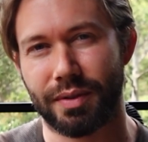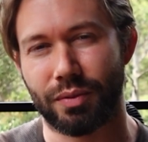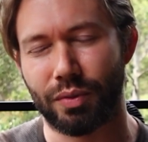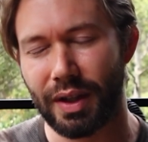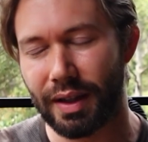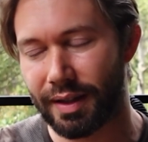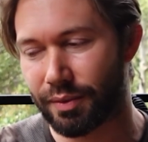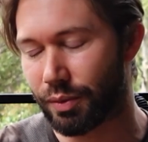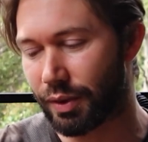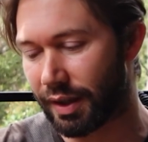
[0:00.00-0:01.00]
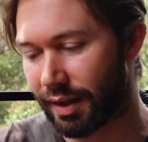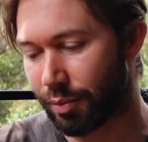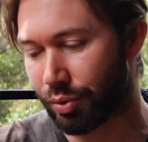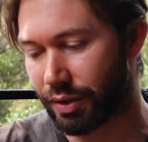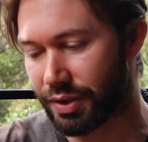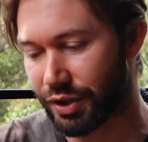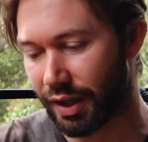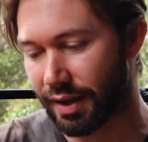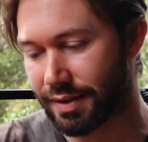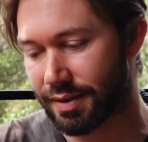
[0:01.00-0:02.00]
really, really
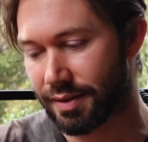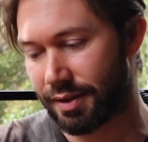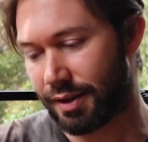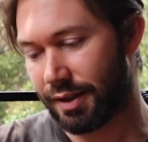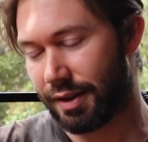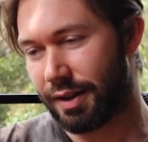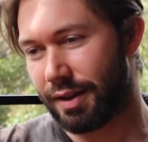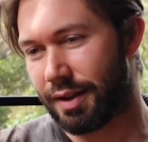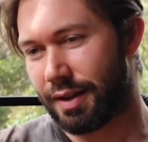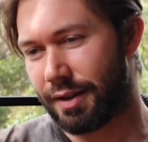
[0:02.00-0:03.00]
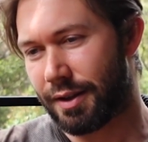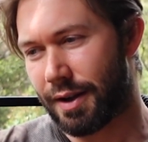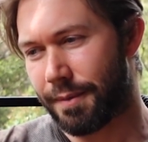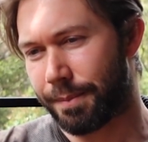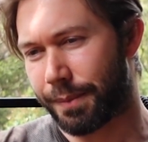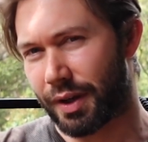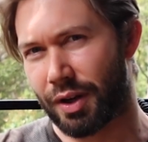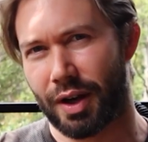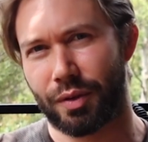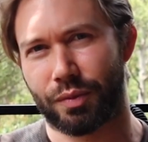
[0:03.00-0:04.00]
appreciate a
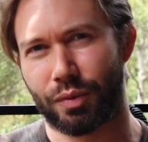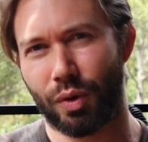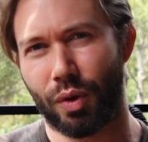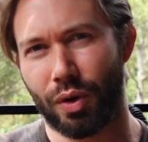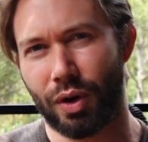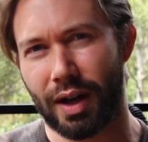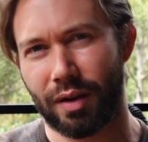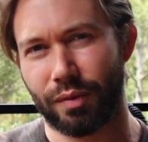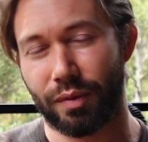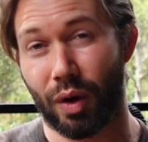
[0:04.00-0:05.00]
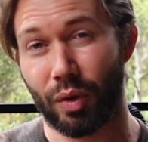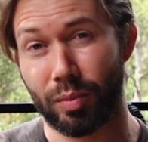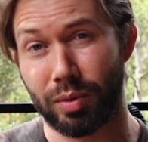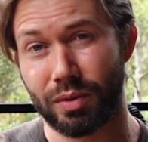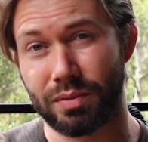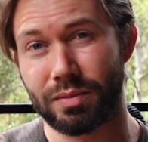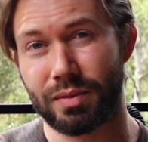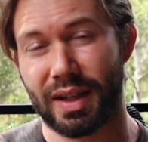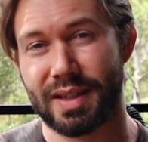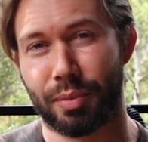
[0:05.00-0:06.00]
kind of raw and vulnerable
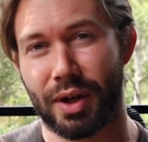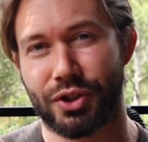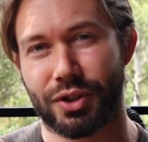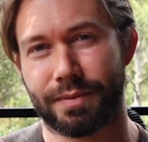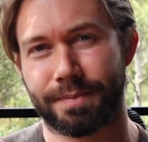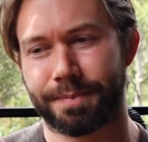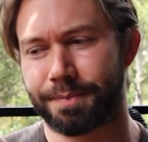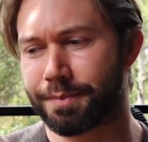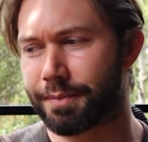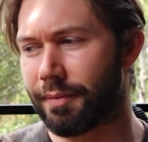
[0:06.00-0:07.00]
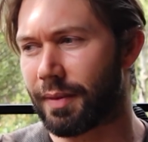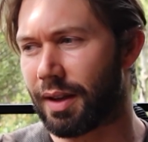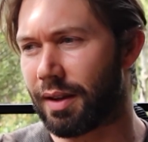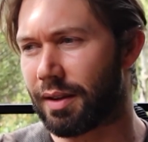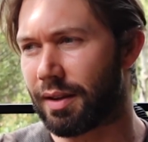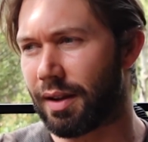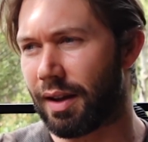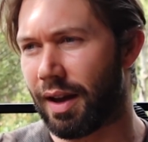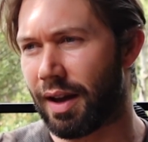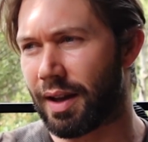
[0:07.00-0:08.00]
expression.
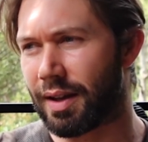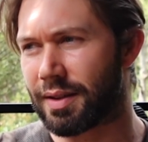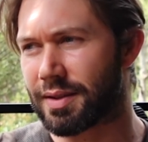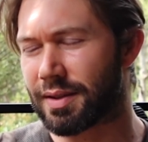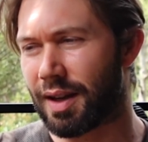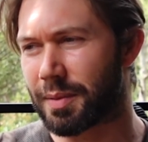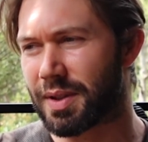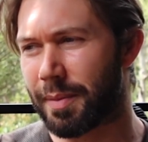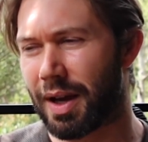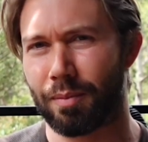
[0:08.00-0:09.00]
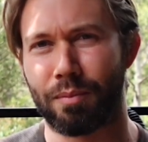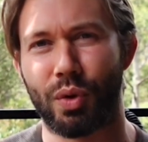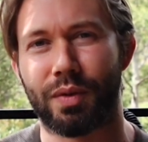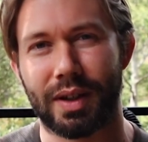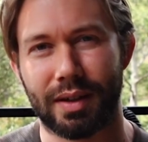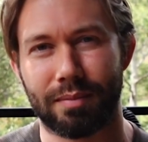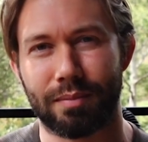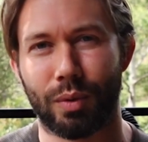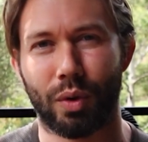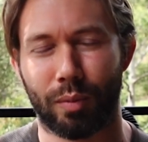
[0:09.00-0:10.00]
And I'm somehow moving
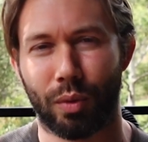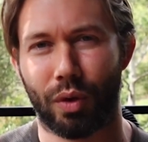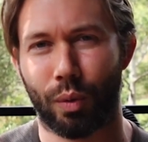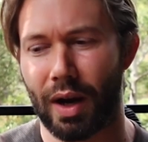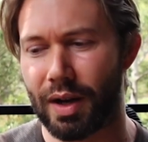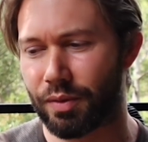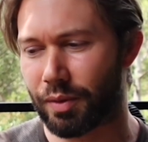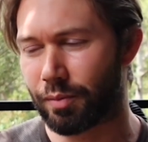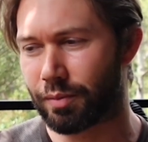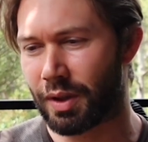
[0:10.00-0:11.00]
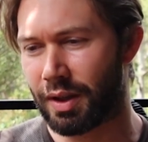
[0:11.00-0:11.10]
more and more away from